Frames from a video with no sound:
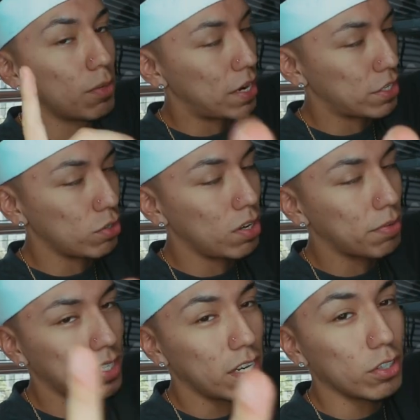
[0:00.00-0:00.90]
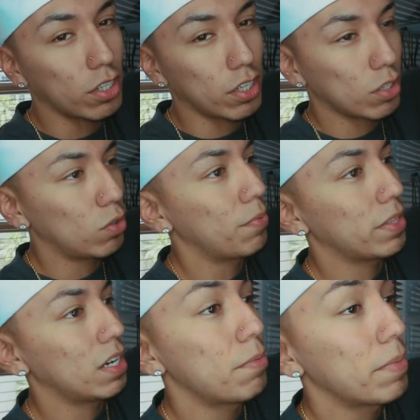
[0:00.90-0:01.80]
prices go up because I know they're gonna go up
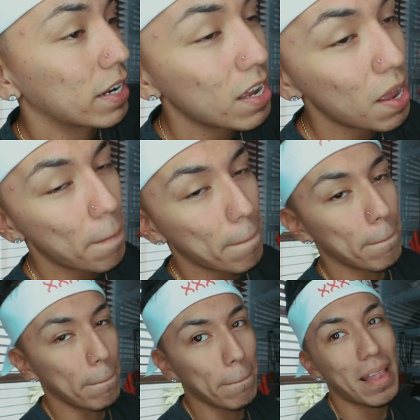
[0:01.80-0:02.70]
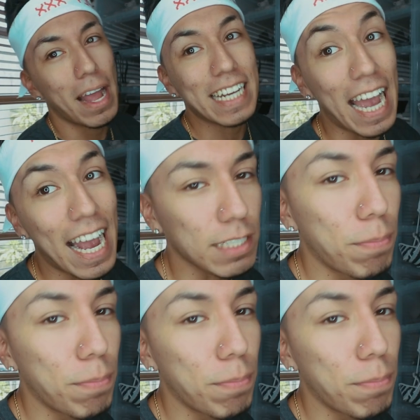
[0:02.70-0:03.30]
and then I'm gonna make that cash,